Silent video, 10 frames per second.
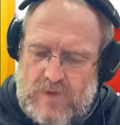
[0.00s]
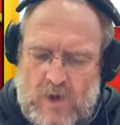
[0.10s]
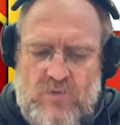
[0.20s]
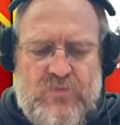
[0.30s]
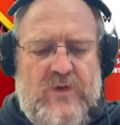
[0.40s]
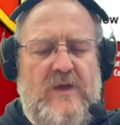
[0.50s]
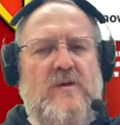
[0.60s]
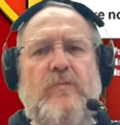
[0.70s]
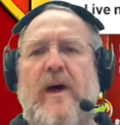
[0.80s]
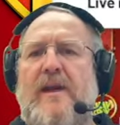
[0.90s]

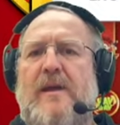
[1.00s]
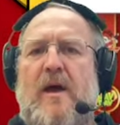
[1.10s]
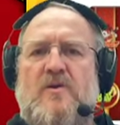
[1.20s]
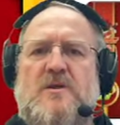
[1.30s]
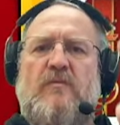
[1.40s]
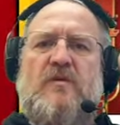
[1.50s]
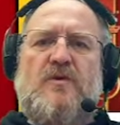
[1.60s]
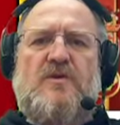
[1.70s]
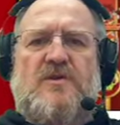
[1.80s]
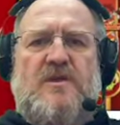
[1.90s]
hopefully by now some of you
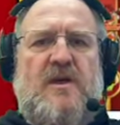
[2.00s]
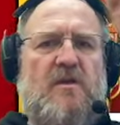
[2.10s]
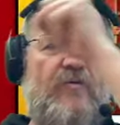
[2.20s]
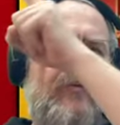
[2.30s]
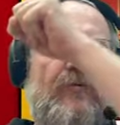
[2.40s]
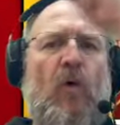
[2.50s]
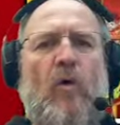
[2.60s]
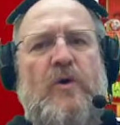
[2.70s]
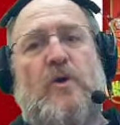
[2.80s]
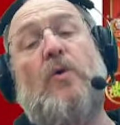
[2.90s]
should see the
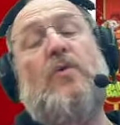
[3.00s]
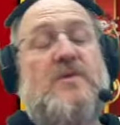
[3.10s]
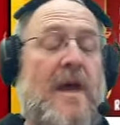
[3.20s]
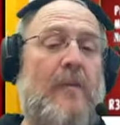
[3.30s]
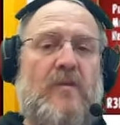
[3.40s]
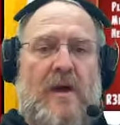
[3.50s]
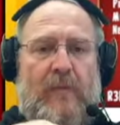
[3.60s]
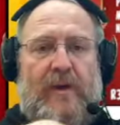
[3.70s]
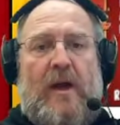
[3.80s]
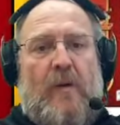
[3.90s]
For You tab
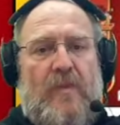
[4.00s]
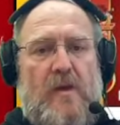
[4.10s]
coming up.